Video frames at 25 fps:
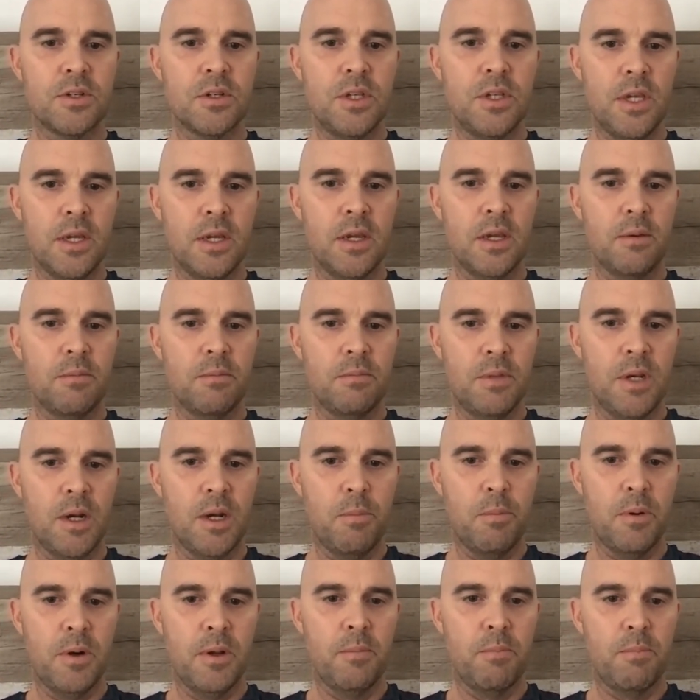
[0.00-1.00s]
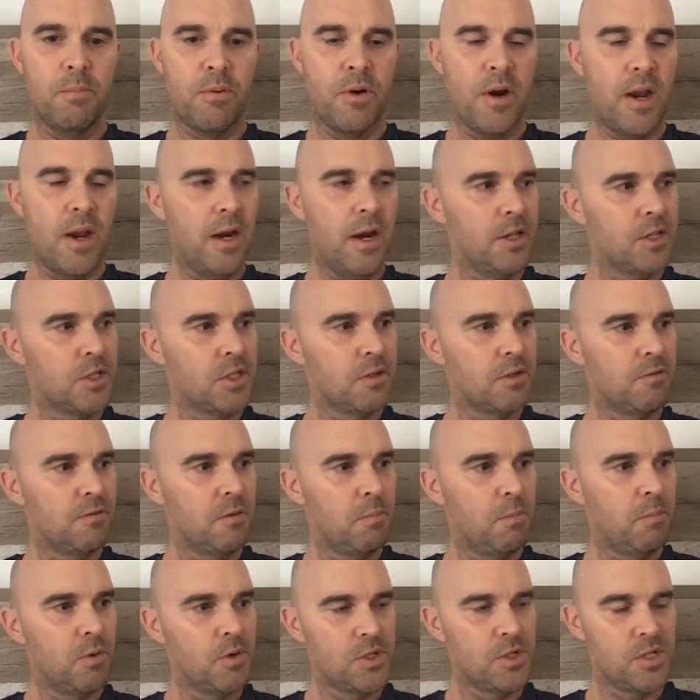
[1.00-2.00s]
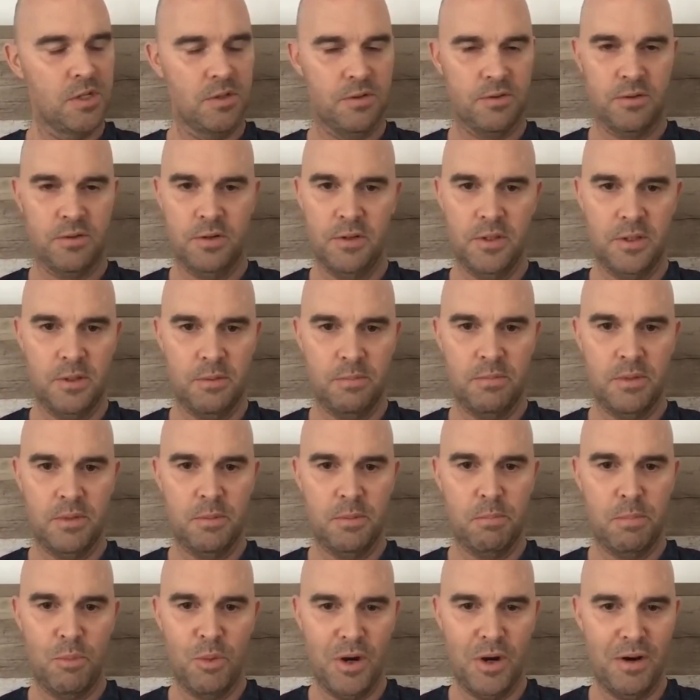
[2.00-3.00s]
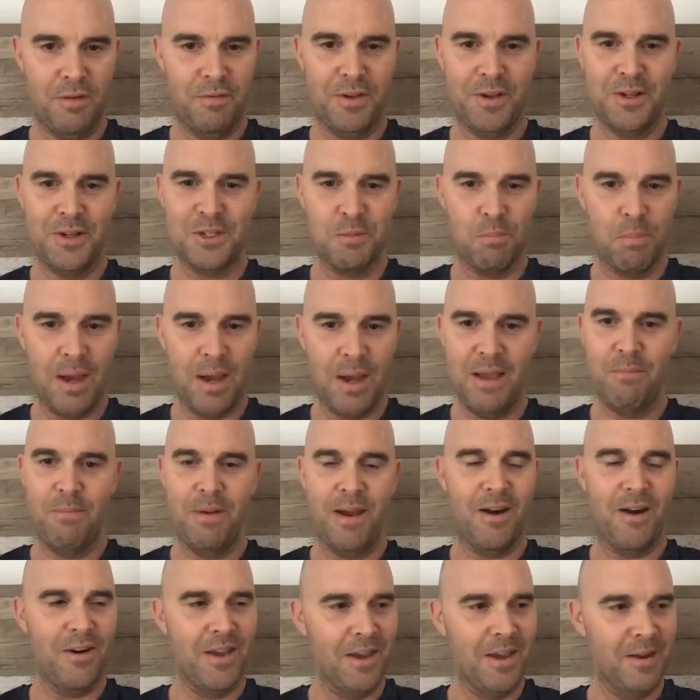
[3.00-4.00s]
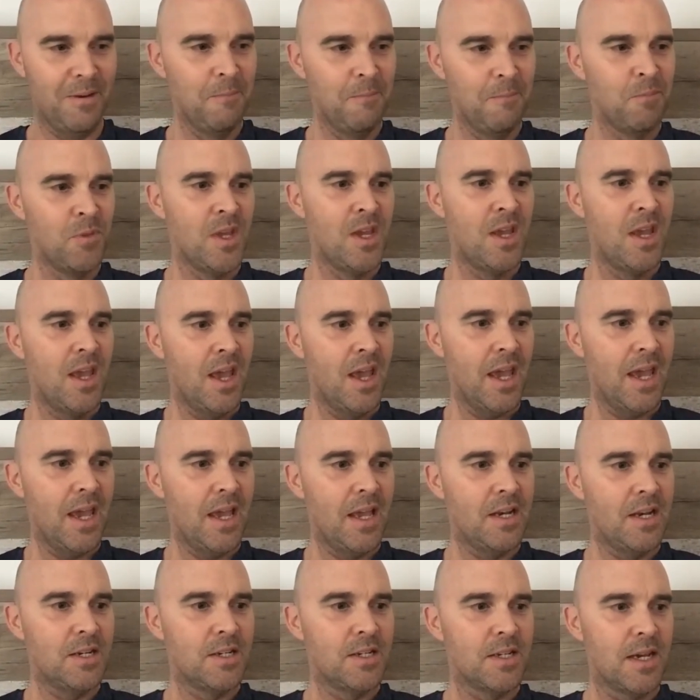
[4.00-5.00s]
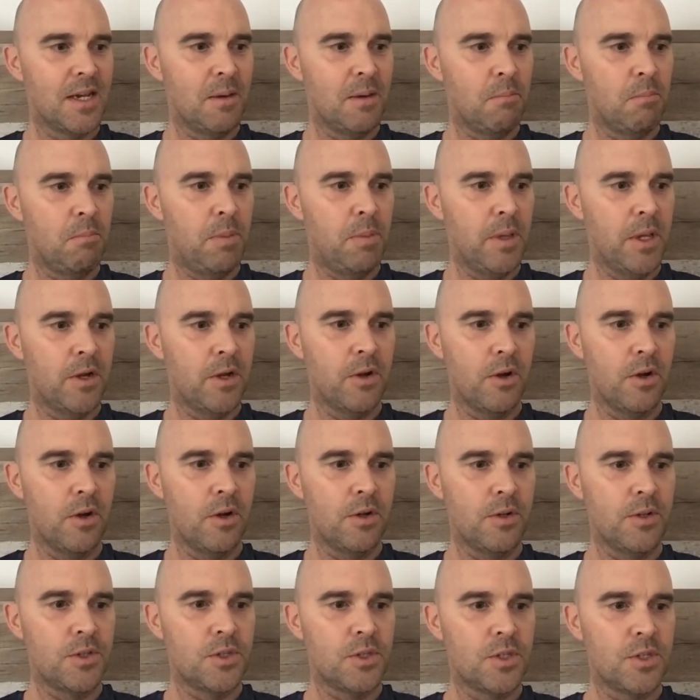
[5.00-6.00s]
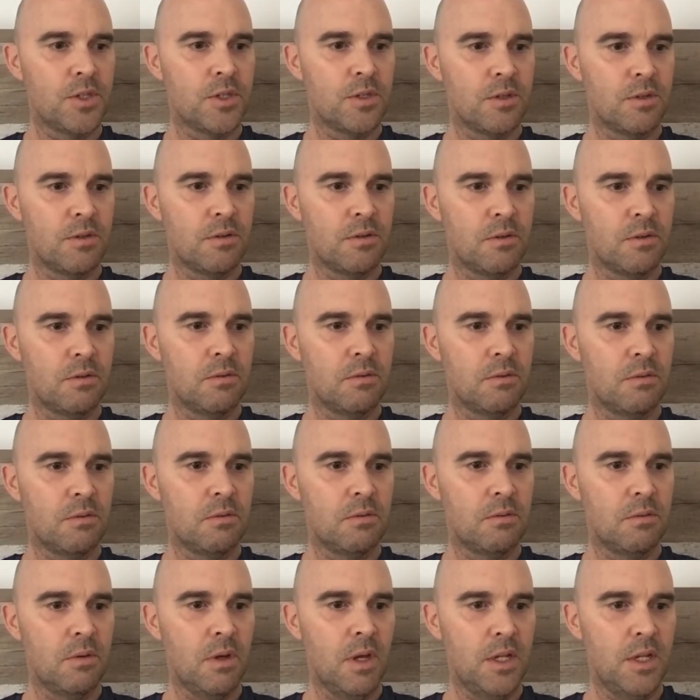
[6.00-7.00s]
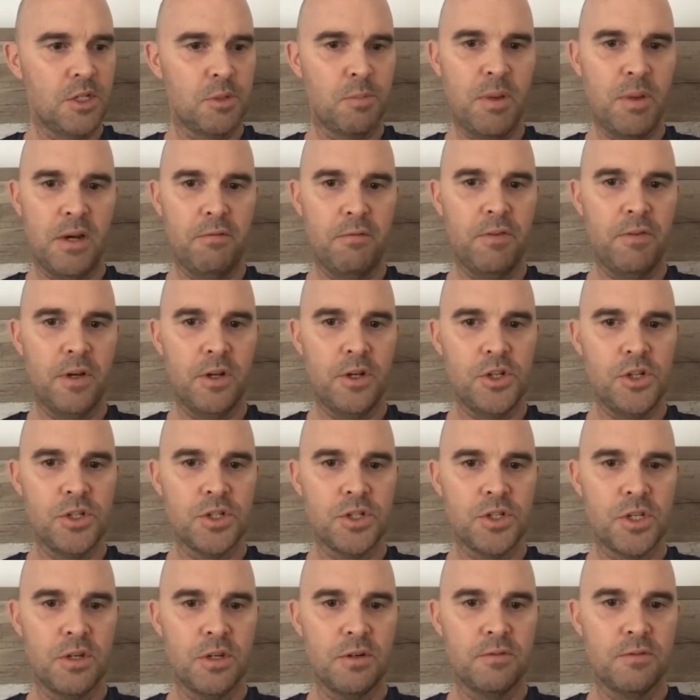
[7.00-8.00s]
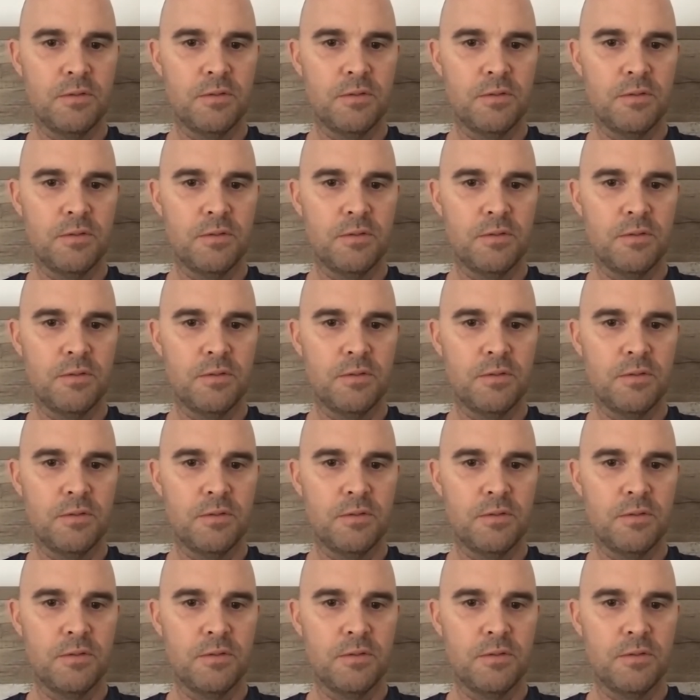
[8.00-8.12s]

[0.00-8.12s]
You get, pretty proud of yourself for pushing through the whatever it is, the pain barrier, and because it's benefited yourself.